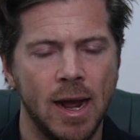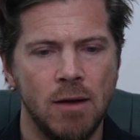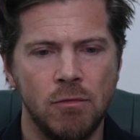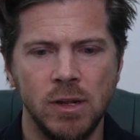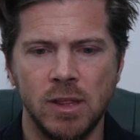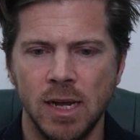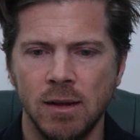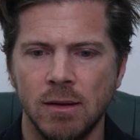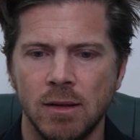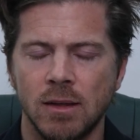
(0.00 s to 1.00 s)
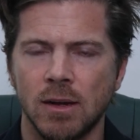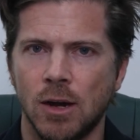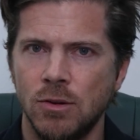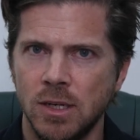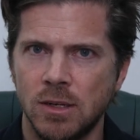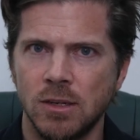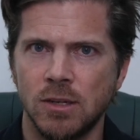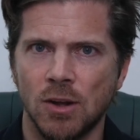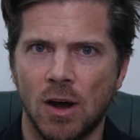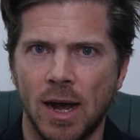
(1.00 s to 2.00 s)
Everything that goes into the
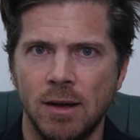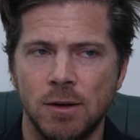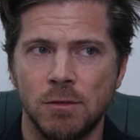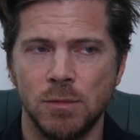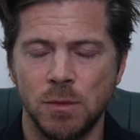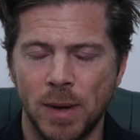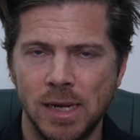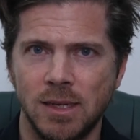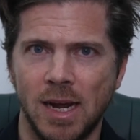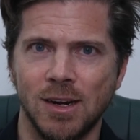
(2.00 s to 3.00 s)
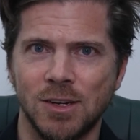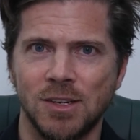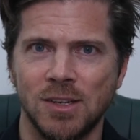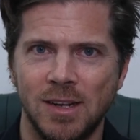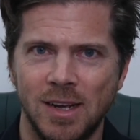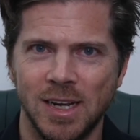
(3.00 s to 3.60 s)
sky from SpaceX